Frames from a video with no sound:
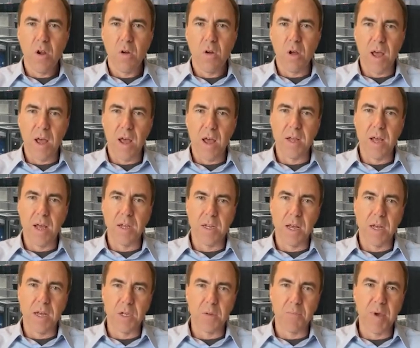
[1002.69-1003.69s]

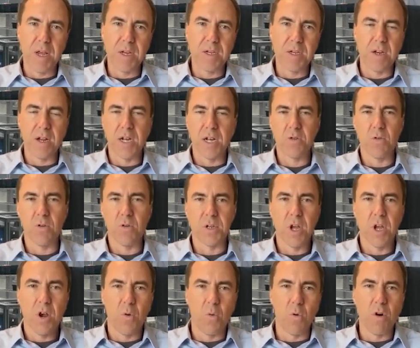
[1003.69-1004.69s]
As space
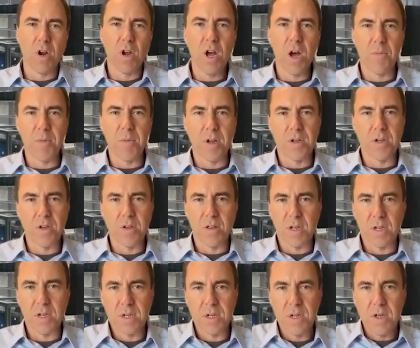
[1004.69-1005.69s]
industrialists, we're coming to
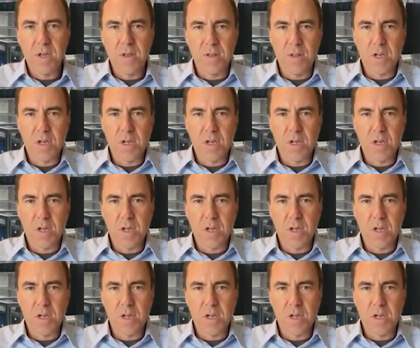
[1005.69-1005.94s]
this